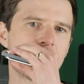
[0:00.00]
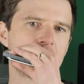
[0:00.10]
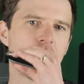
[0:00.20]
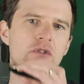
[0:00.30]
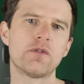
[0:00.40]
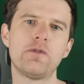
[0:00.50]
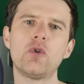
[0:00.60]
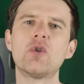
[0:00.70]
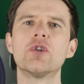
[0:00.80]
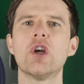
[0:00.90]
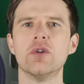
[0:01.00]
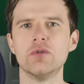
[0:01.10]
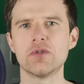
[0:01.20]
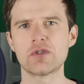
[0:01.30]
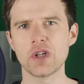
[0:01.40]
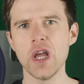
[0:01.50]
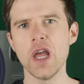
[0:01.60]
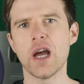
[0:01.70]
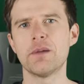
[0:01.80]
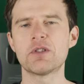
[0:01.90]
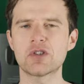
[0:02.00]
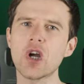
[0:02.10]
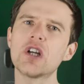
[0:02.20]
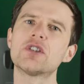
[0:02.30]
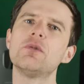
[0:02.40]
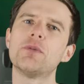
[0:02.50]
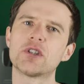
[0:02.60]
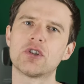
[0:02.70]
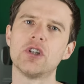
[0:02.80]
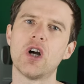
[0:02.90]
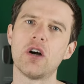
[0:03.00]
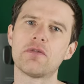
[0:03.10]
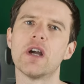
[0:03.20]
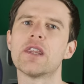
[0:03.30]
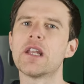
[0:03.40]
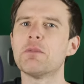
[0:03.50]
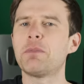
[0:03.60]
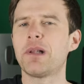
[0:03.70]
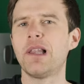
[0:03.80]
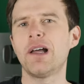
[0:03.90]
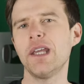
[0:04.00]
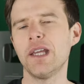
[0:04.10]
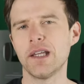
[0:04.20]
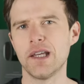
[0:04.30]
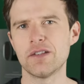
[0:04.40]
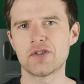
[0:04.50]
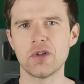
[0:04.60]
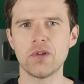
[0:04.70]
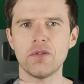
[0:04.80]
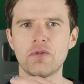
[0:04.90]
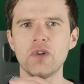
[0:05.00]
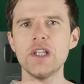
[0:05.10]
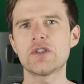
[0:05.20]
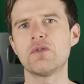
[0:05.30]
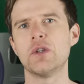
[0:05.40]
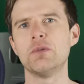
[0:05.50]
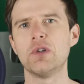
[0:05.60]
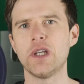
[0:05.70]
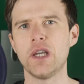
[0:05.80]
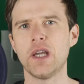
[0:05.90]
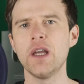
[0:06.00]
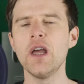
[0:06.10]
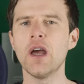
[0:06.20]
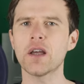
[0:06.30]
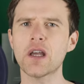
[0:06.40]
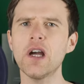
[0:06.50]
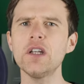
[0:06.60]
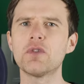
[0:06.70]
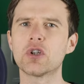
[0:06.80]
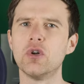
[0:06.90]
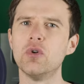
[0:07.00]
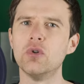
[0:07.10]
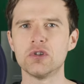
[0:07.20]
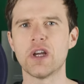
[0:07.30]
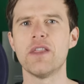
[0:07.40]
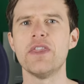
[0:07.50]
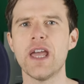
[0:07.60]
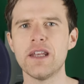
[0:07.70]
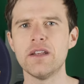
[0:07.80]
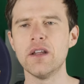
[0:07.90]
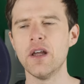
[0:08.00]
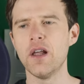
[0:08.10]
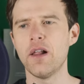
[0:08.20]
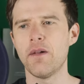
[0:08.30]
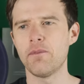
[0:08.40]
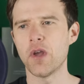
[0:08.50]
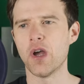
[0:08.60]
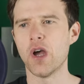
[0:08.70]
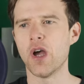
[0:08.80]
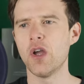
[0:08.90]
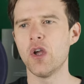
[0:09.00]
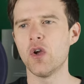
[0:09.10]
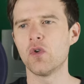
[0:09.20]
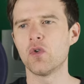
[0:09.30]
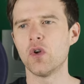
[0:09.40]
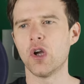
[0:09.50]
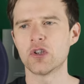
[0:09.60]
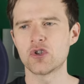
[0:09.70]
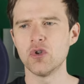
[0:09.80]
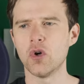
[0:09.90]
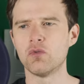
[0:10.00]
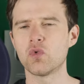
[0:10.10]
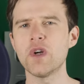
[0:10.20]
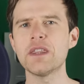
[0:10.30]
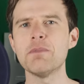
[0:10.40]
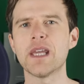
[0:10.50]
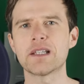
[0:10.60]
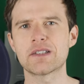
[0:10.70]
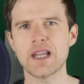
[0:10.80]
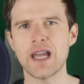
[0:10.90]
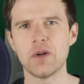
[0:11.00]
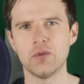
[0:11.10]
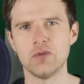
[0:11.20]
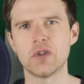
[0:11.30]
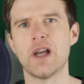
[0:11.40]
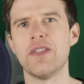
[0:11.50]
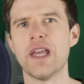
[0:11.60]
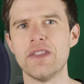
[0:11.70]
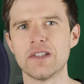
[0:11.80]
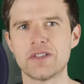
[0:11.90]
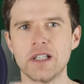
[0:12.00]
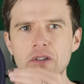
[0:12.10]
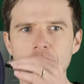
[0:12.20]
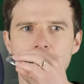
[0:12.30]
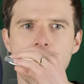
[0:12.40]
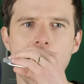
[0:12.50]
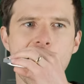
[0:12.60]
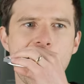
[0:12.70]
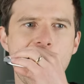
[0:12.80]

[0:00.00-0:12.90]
So those four notes. I'm starting with my tongue off and then I'm applying it so that for each of them you'll hear a kind of a chord and then a sort of rhythmic sound and then the single note.